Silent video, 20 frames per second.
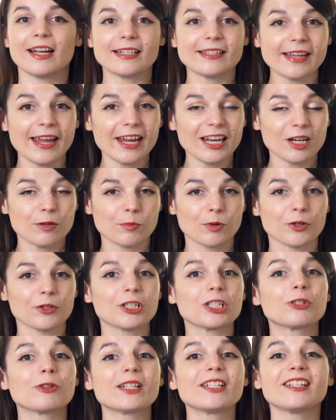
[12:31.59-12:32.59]
attainable,
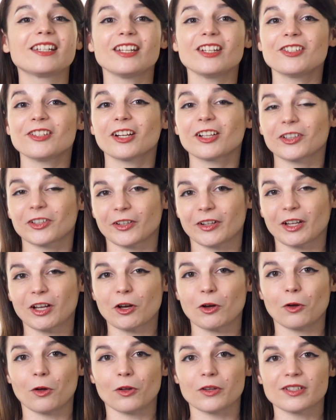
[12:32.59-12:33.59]
strategic learning
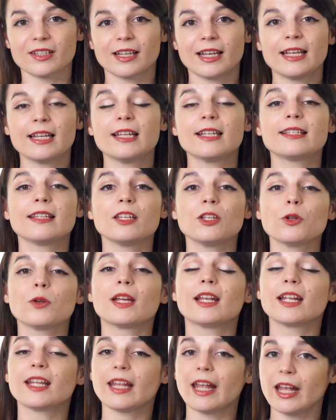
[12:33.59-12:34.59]
goals is that you
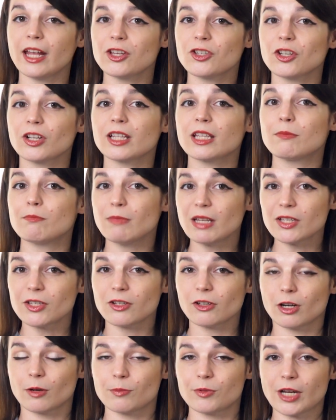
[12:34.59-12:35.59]
can occasionally miss
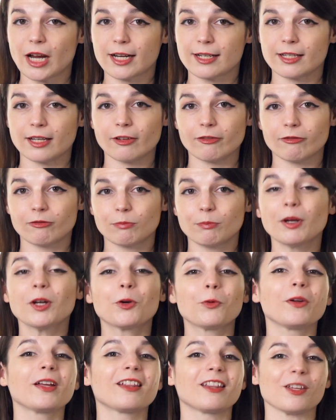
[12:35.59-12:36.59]
your objective, but
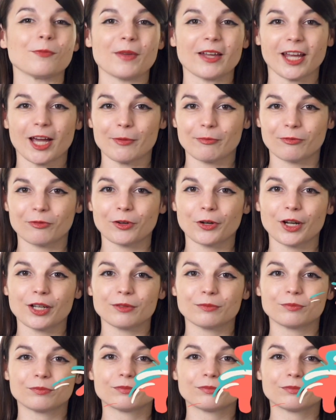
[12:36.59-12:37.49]
quickly make up for it.